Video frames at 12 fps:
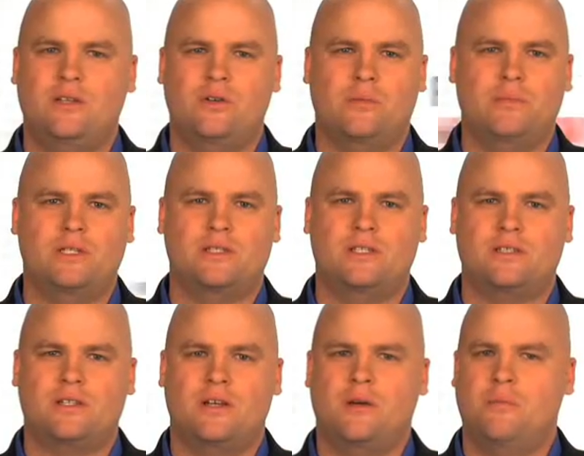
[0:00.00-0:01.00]
into your
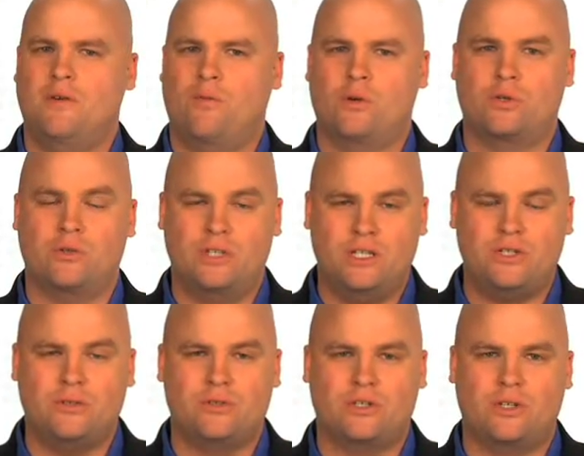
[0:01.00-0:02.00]
business before
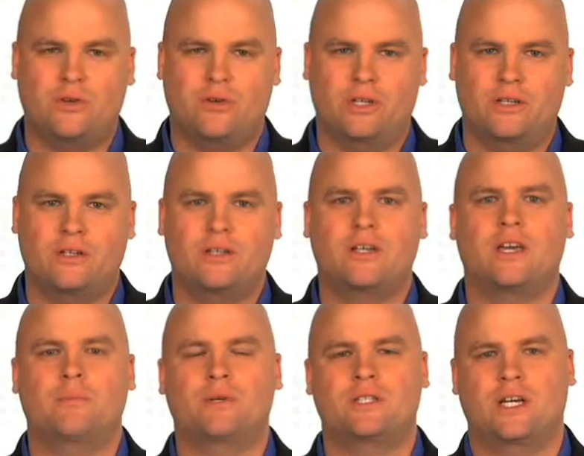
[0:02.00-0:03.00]
traditional security
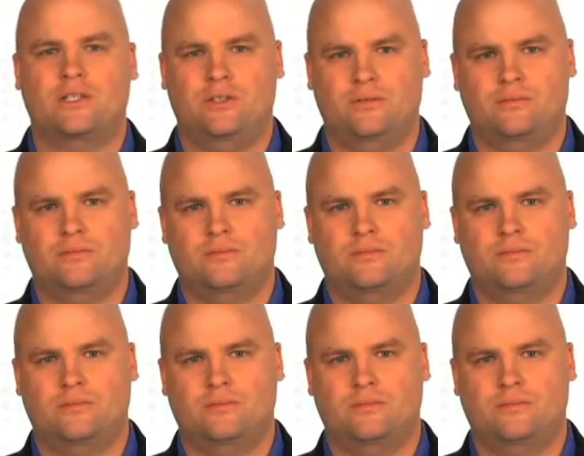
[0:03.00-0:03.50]
can protect you.